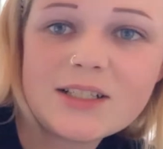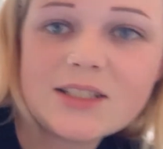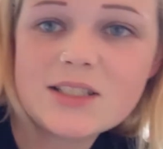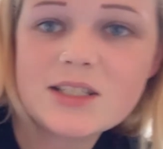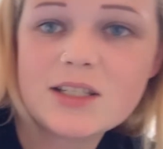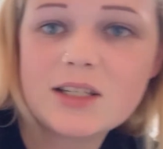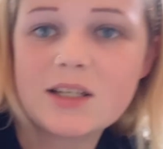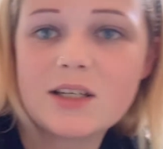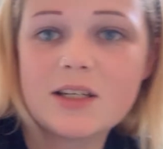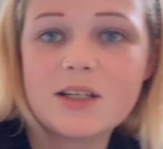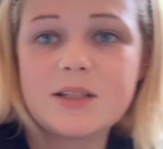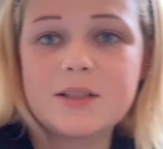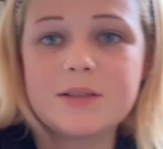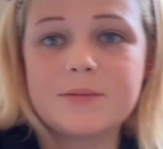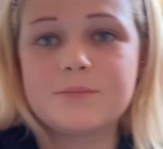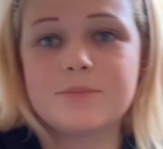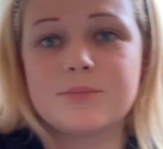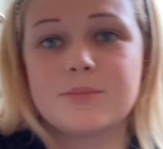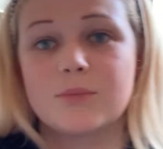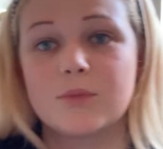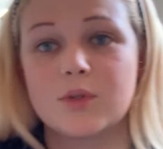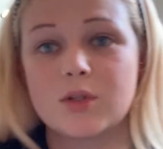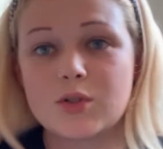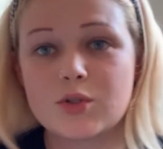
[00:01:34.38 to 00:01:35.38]
to
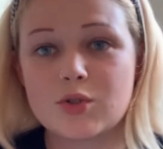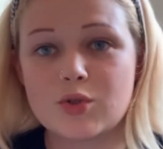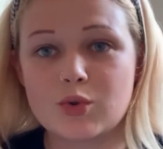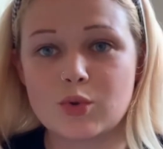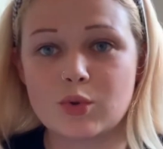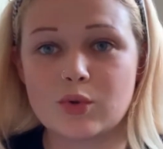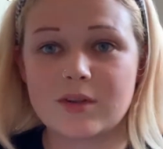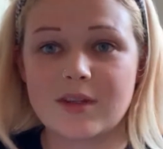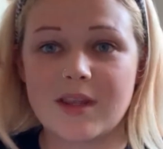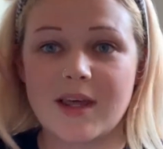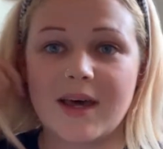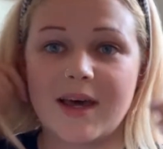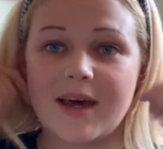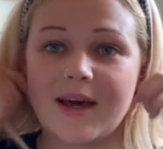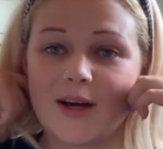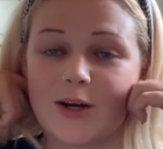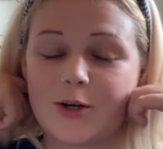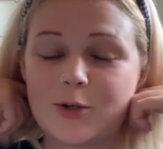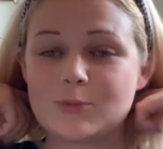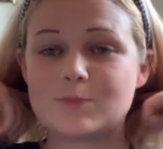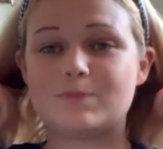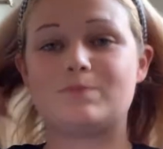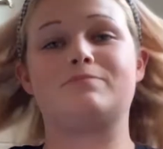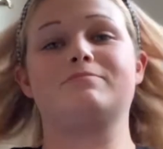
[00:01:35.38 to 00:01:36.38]
sort that
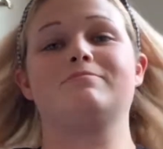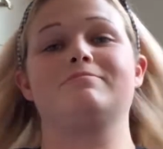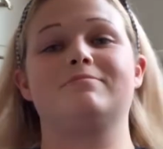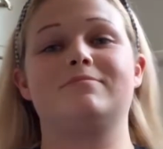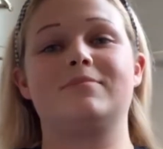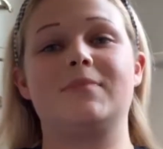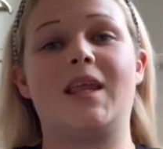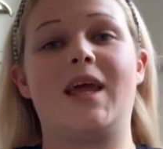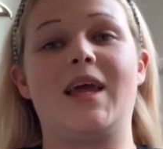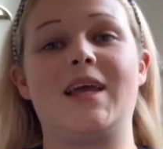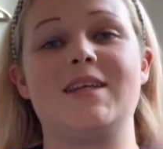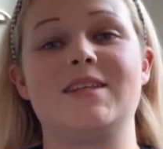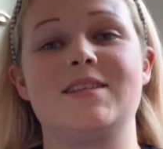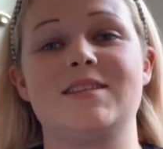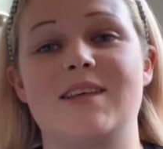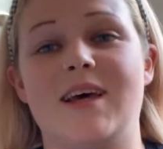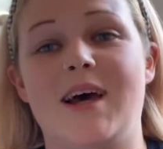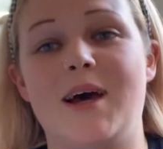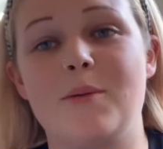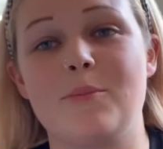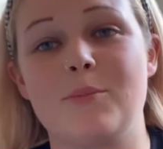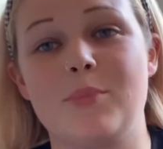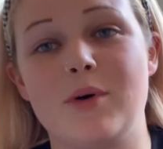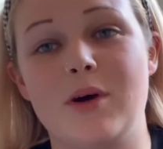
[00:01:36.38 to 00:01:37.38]
out
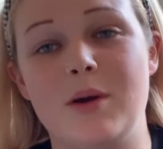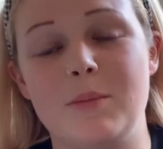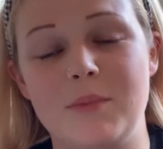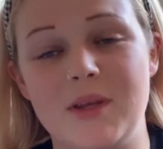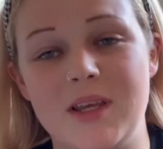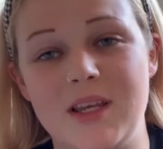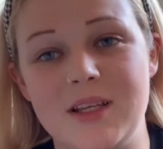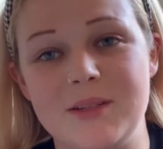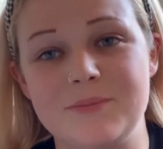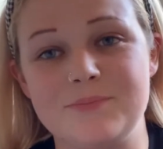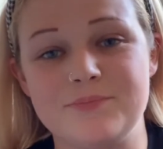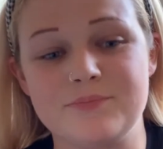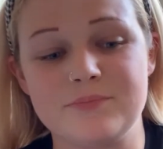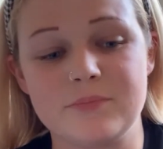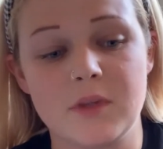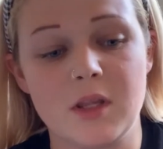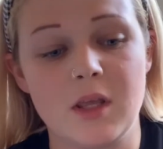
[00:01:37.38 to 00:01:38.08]
ASAP. I mean,